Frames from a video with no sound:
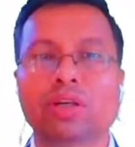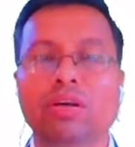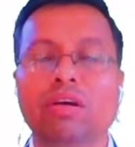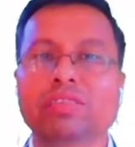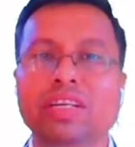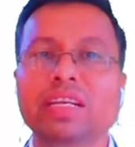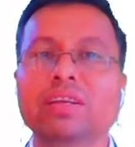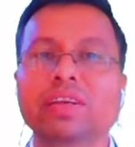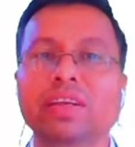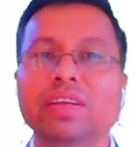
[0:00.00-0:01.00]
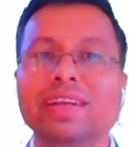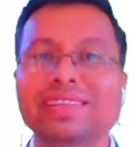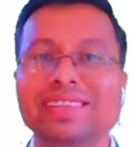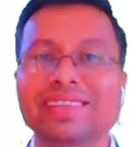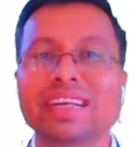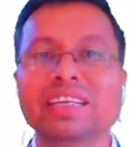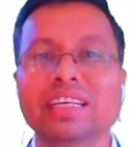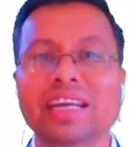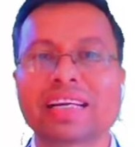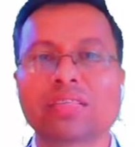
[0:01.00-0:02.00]
of delivery, that is reading the
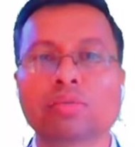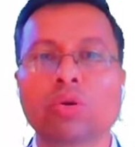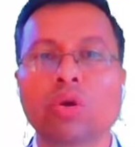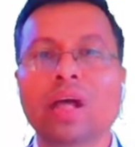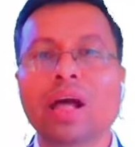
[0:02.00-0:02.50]
text mode.